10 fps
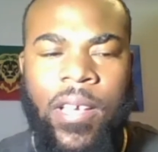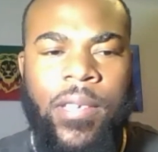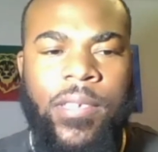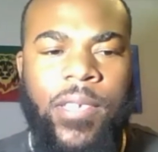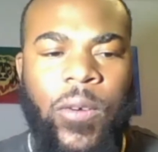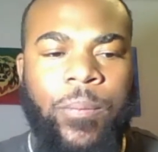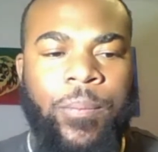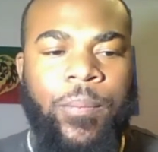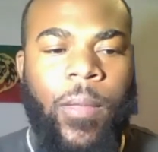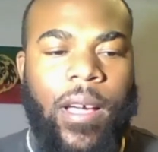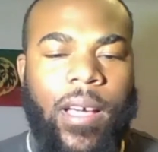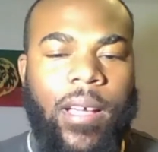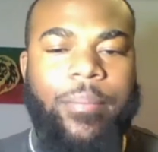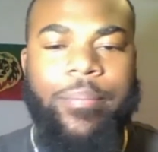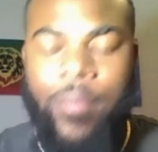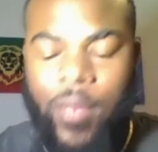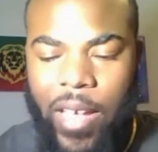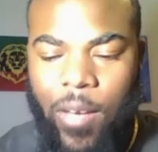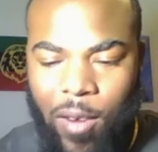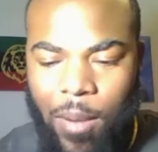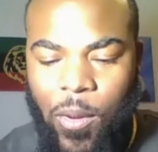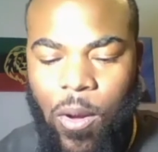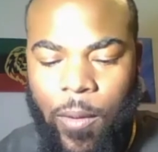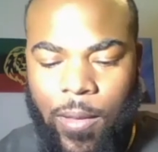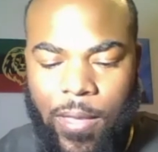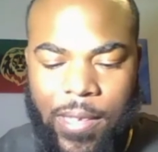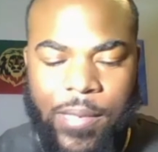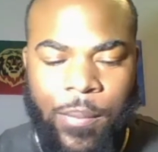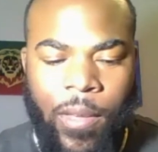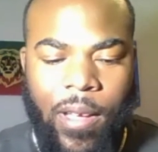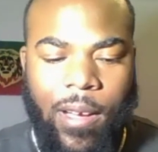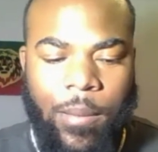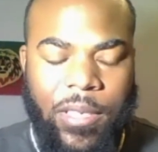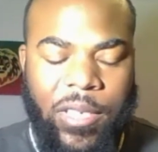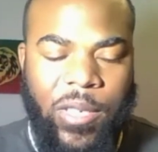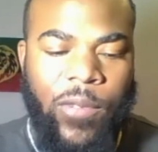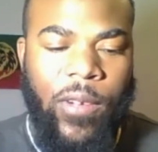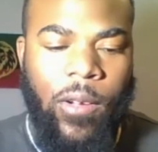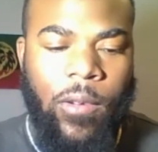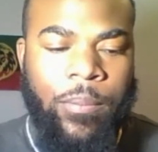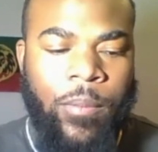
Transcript: So, uh, and where I'm going with this is twofold.